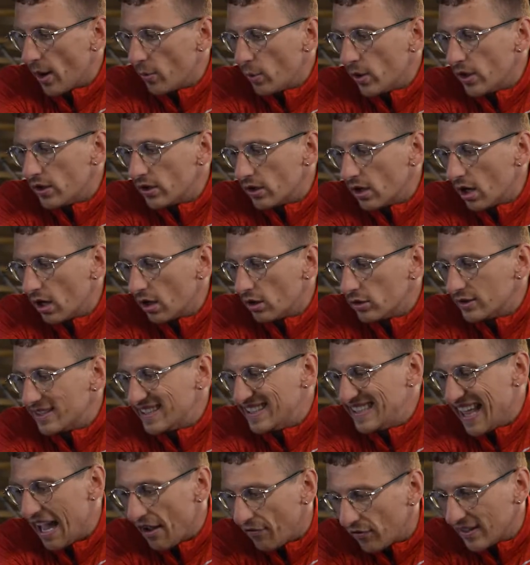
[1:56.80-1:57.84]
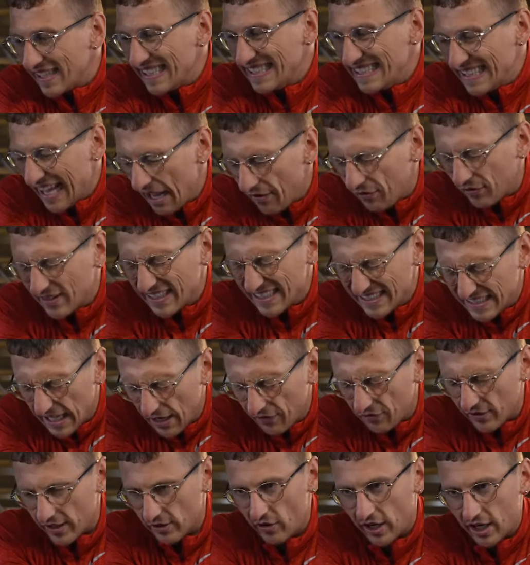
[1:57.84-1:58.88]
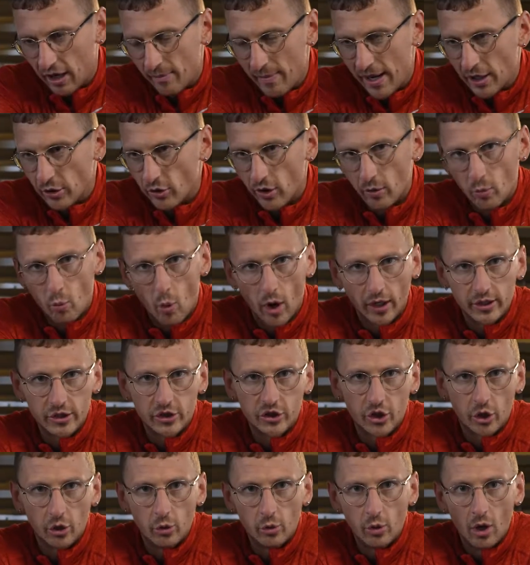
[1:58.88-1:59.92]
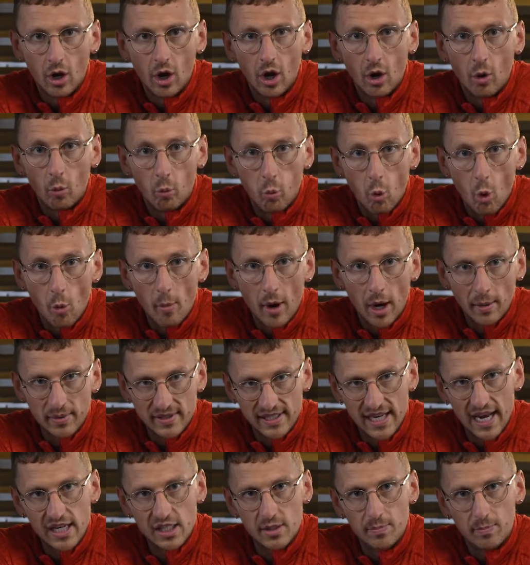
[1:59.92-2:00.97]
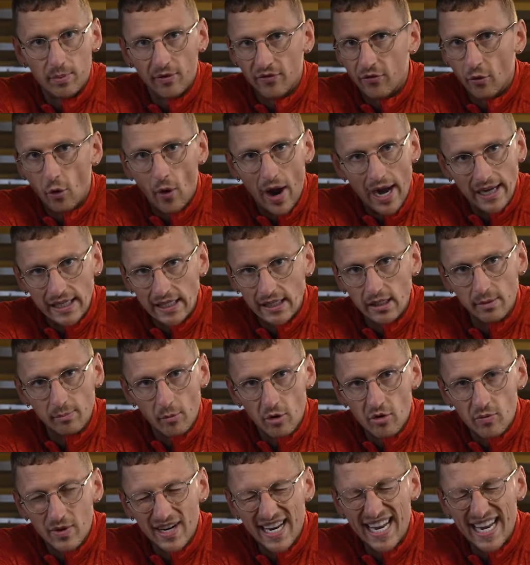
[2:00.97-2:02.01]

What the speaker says: would definitely recommend doing 1 to 2 warm-up sets before any movement,